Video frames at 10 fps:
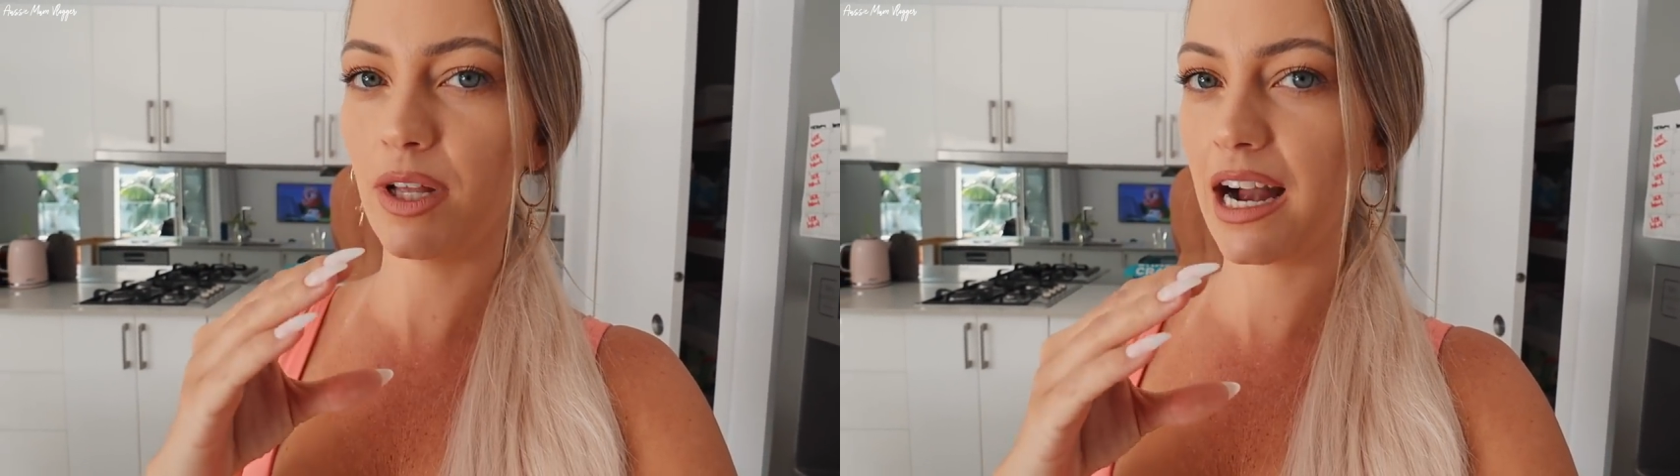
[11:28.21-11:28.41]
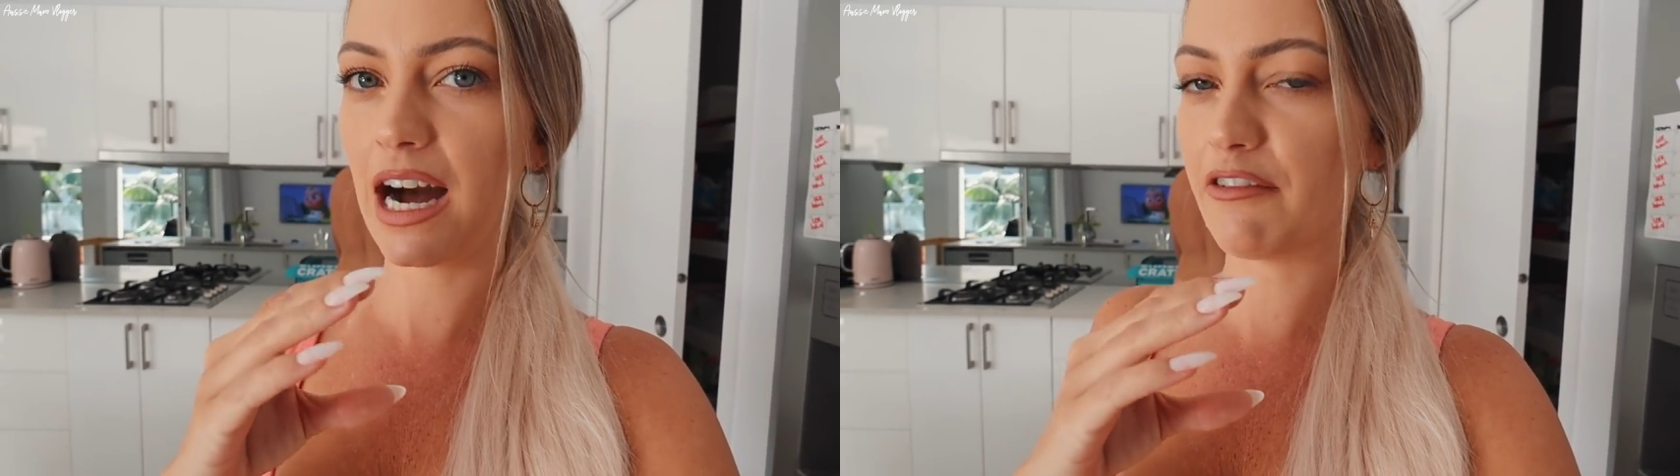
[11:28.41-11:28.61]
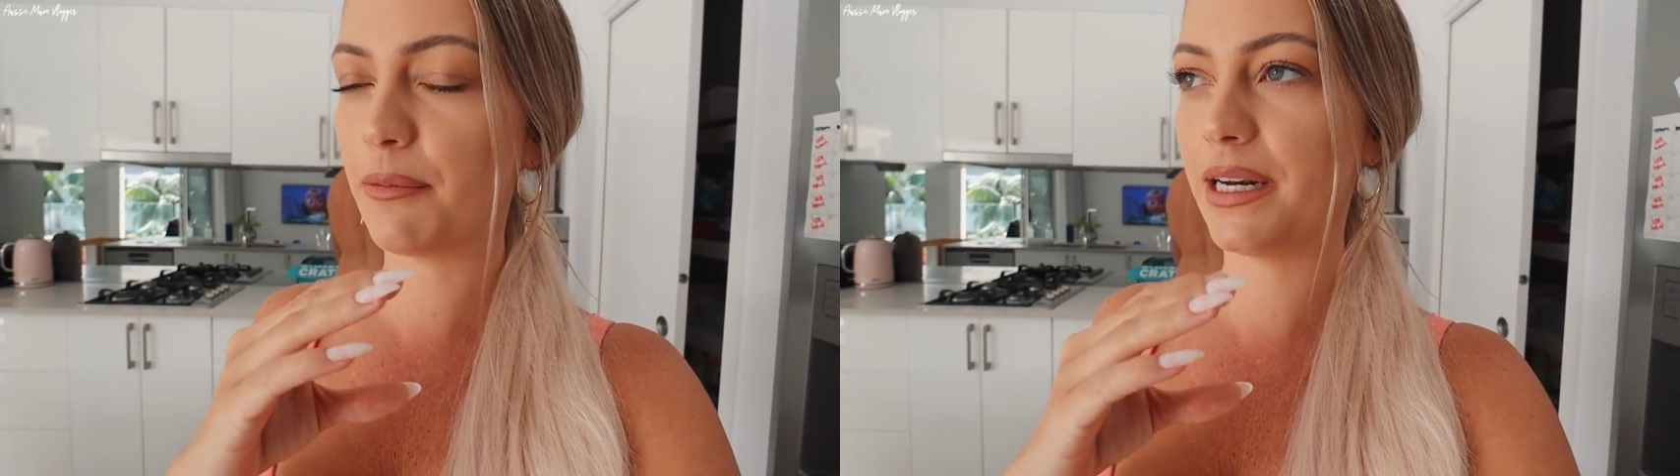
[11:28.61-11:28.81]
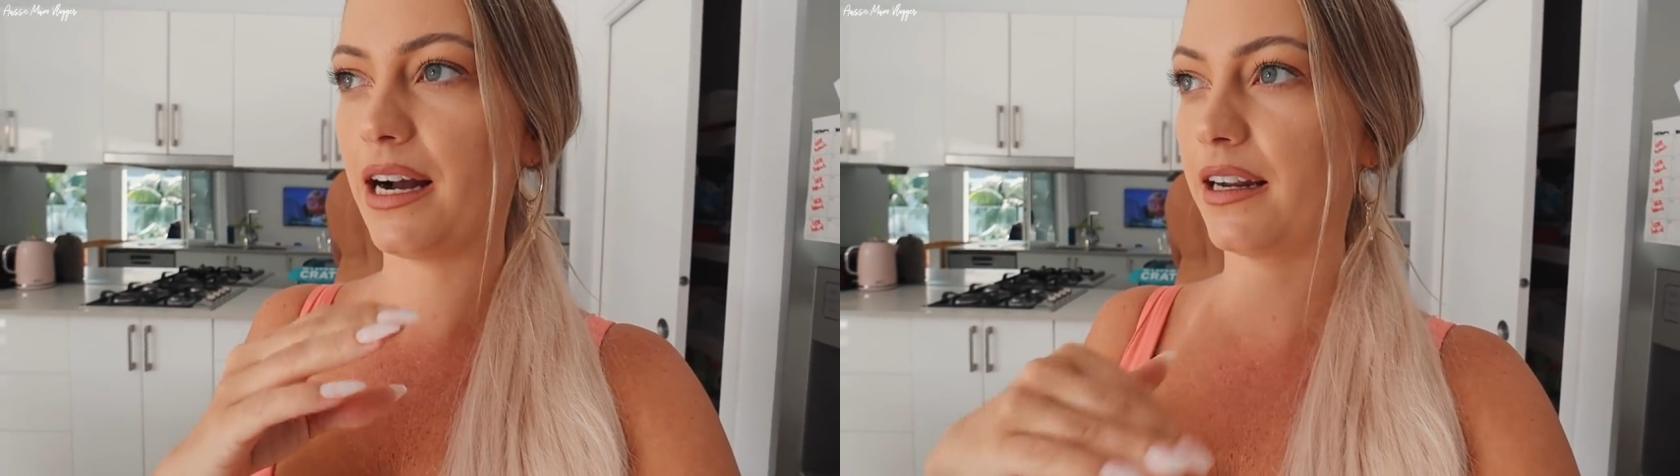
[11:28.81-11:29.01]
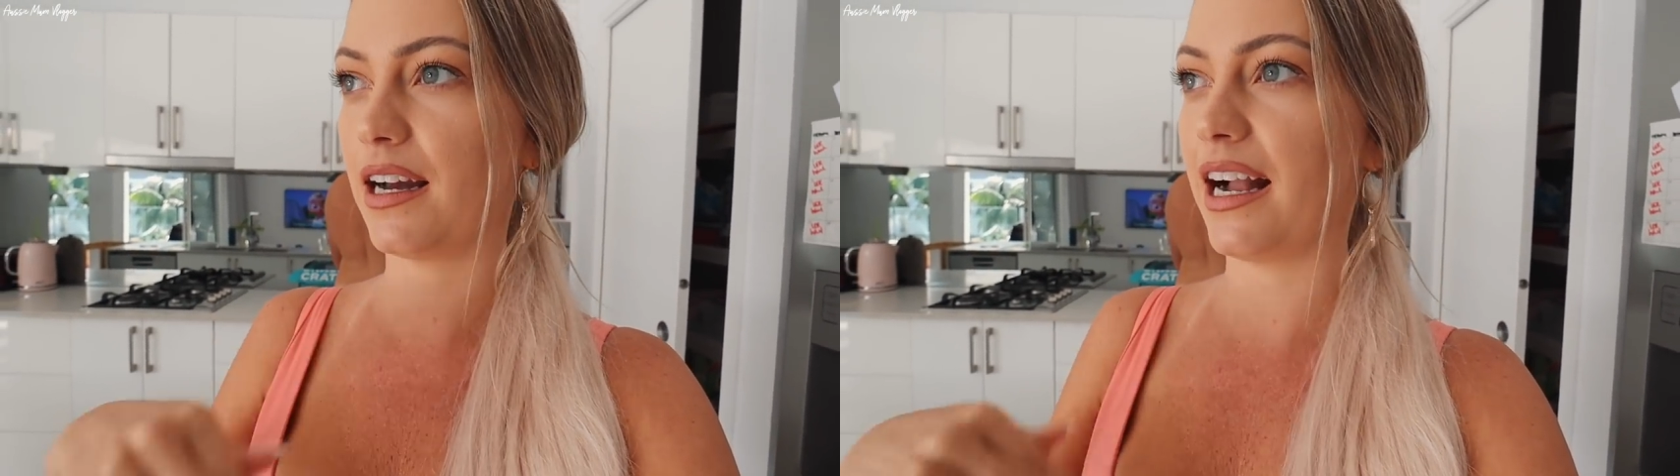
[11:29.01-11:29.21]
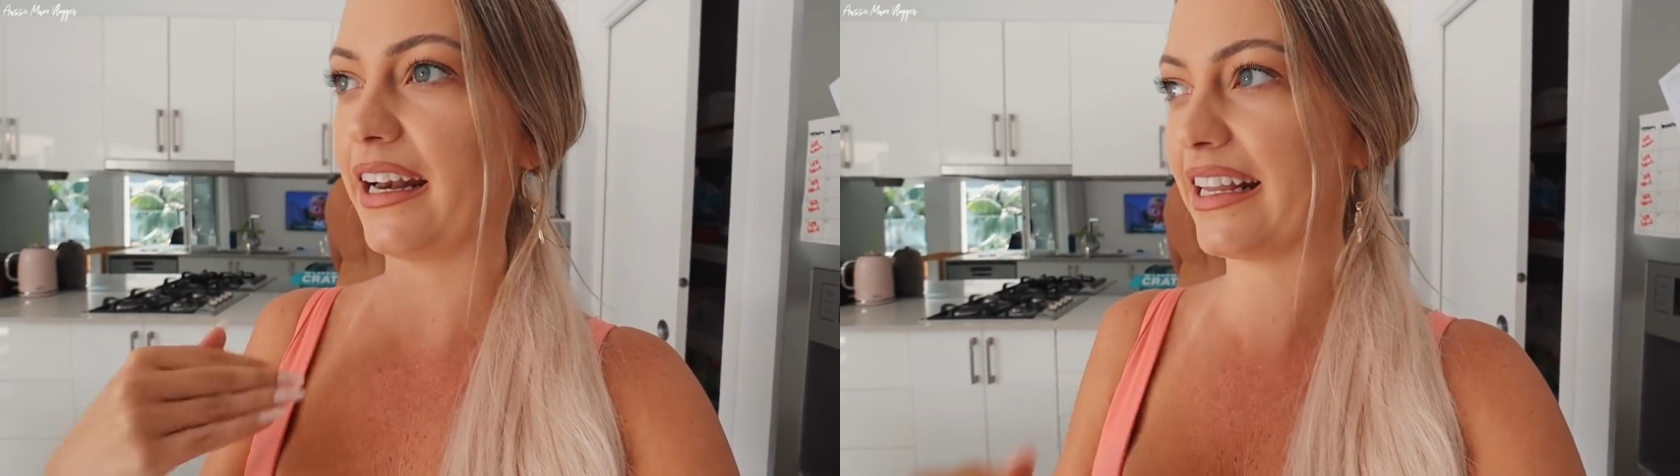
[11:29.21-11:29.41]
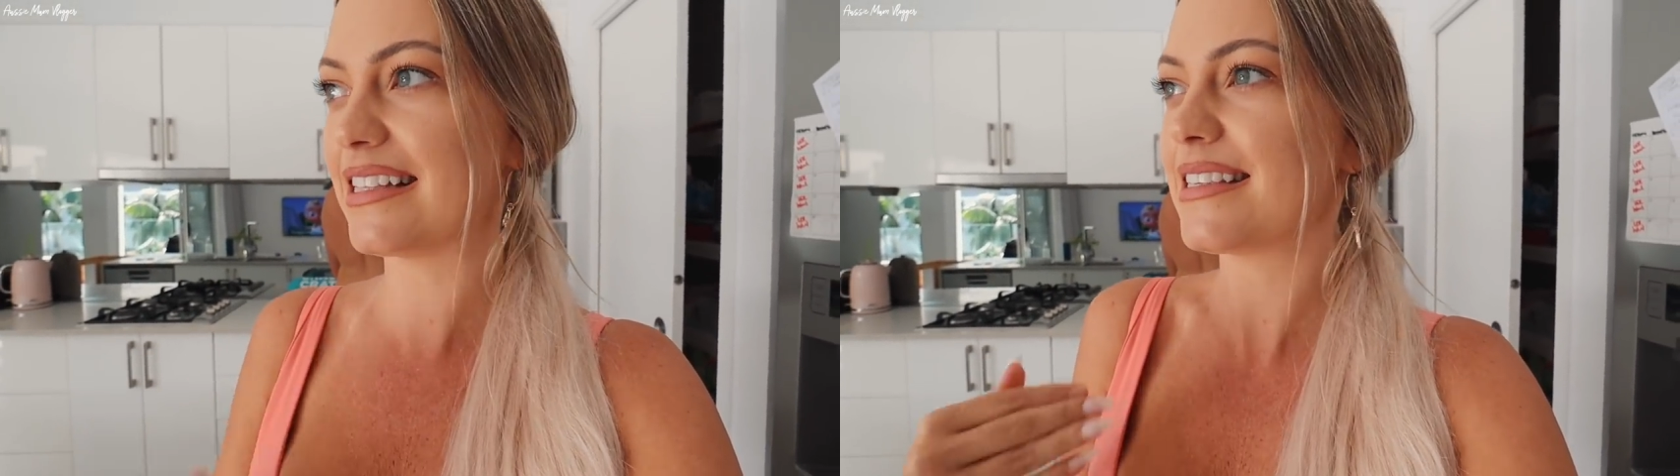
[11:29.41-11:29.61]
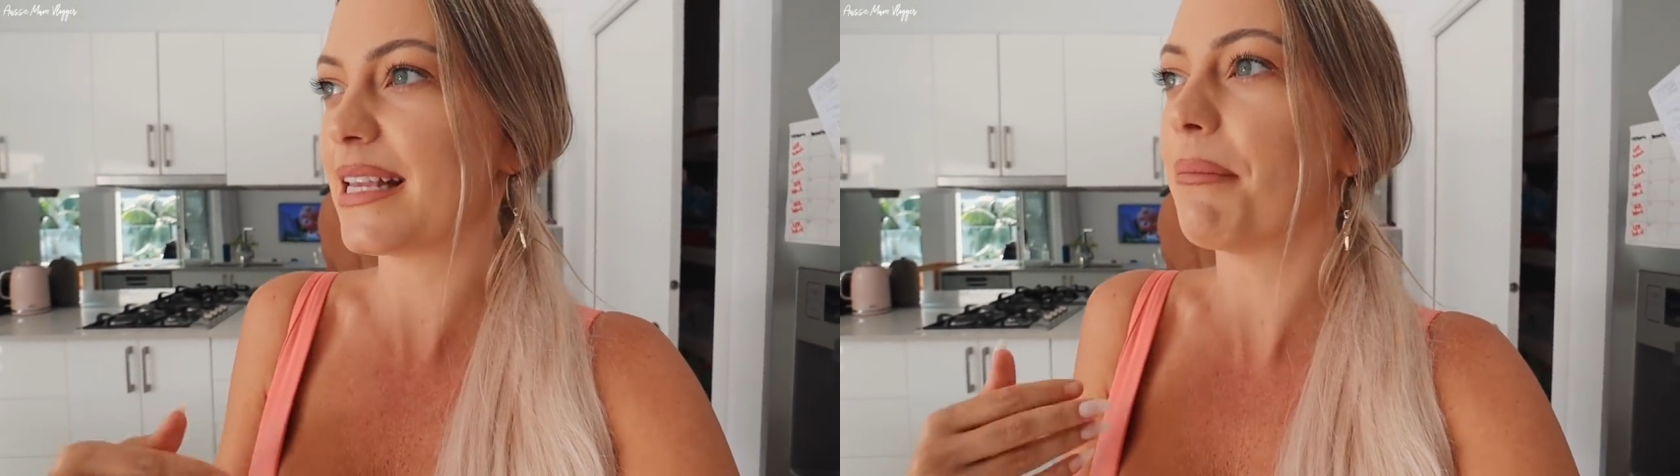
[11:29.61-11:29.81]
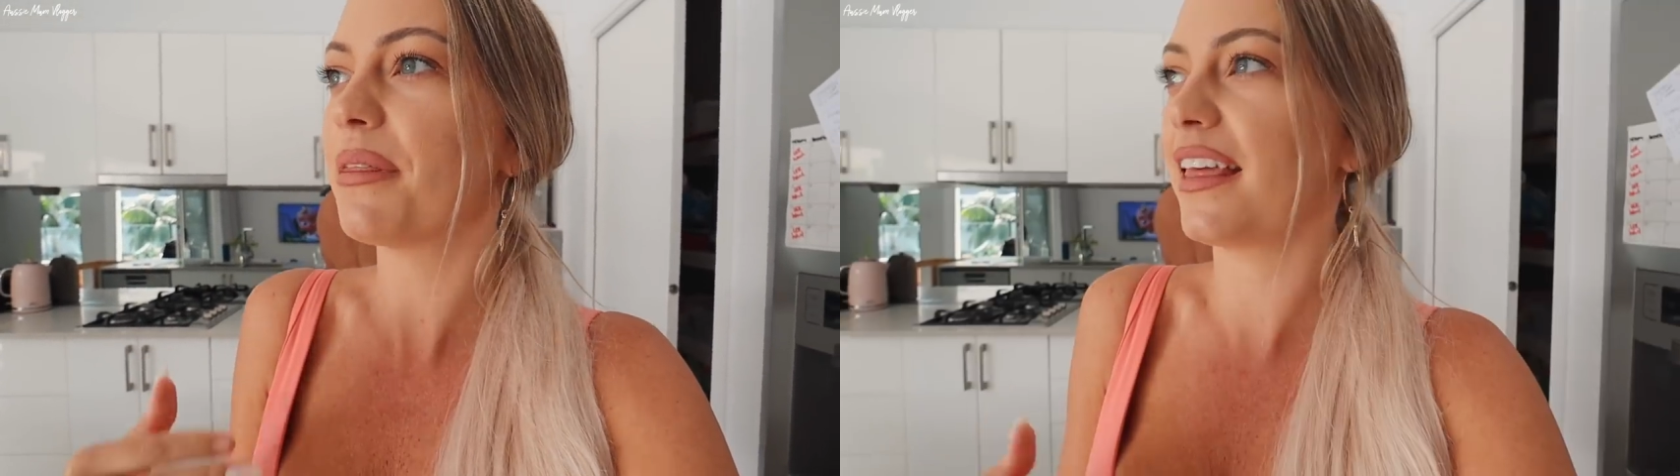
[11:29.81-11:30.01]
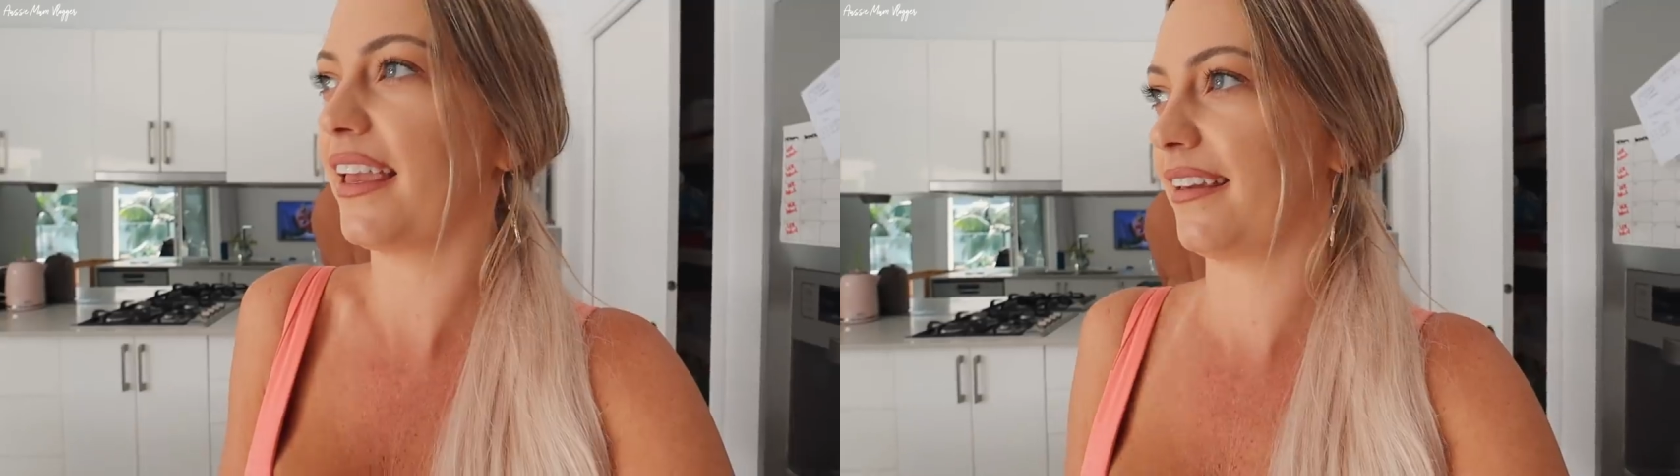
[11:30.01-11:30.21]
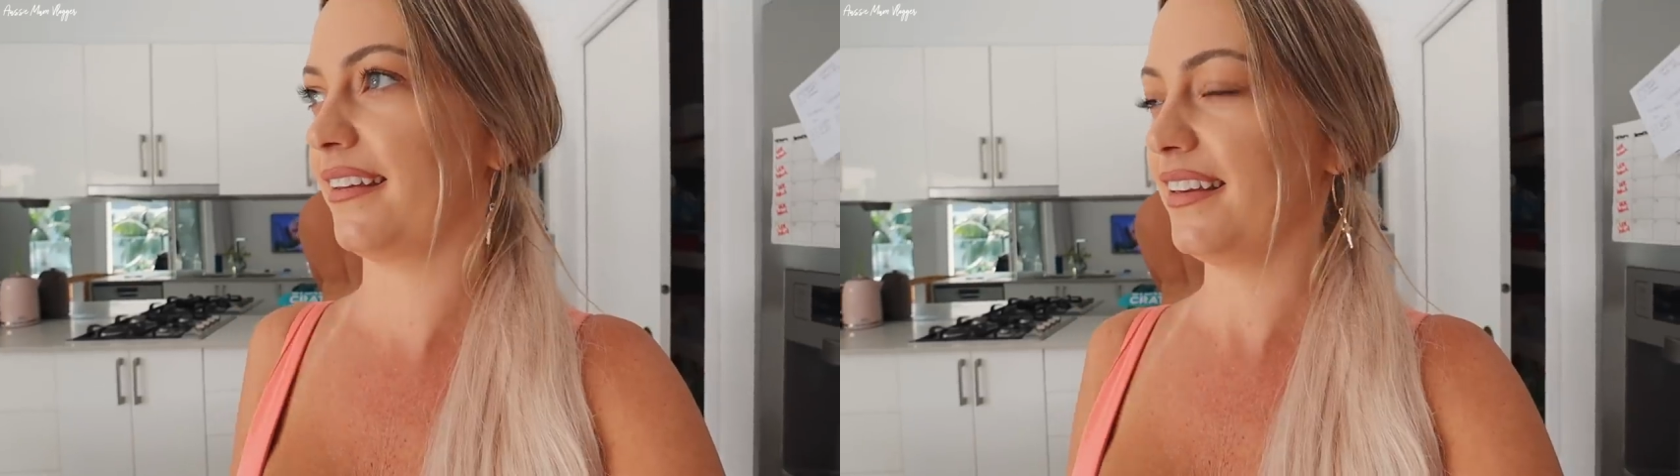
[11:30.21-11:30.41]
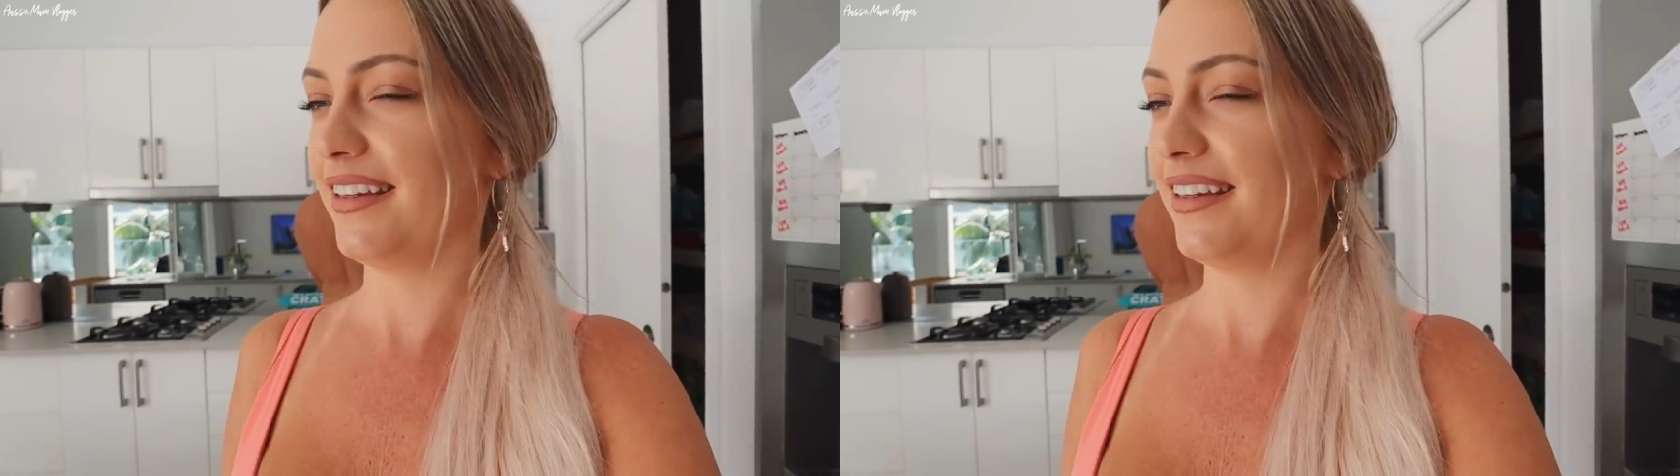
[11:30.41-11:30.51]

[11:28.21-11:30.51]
like half a banana, I need something.